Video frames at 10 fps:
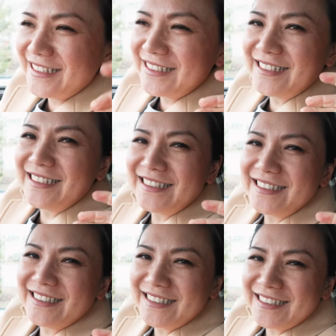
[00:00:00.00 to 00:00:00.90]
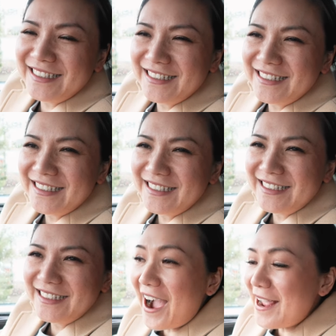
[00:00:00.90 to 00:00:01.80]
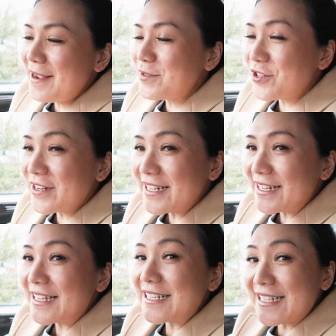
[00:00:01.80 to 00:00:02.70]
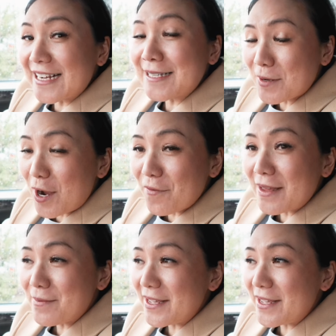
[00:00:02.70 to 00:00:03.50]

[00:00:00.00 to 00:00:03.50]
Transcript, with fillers: the truth. Are you trying to poison me? I am drinking the exact same coffee that I